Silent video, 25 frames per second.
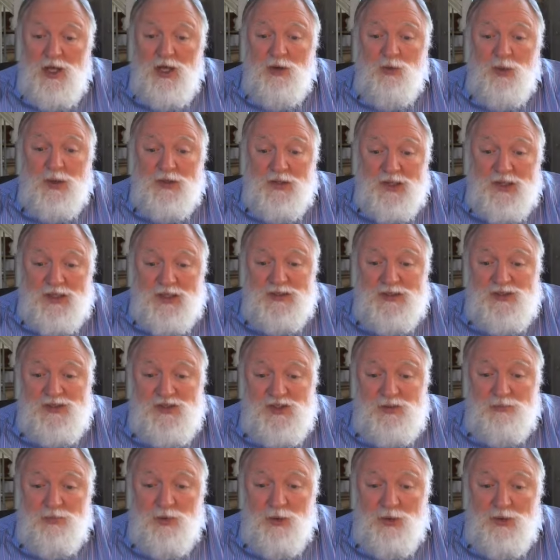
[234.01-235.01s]
without the
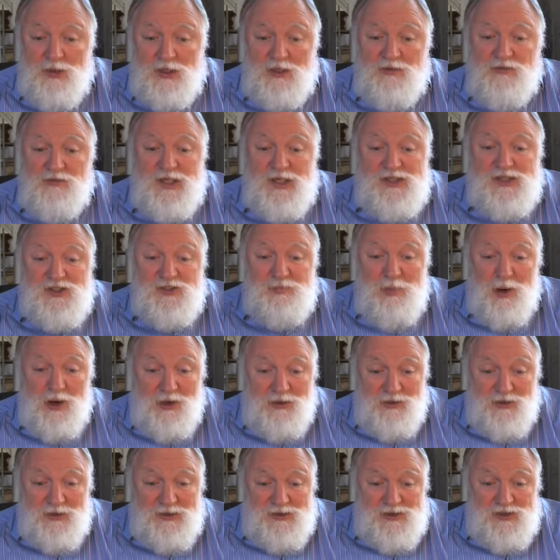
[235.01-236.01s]
support of these
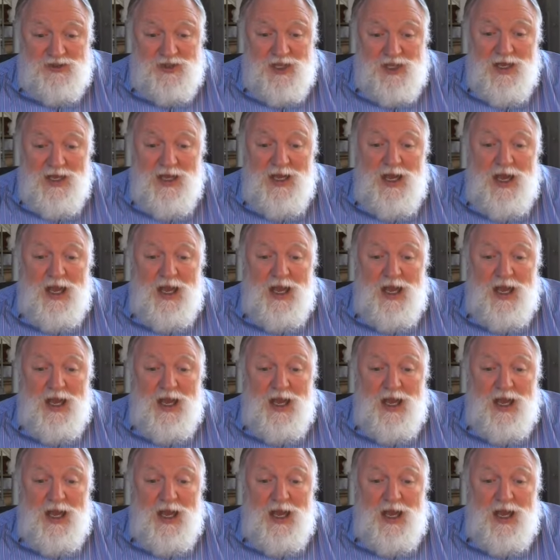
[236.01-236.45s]
partners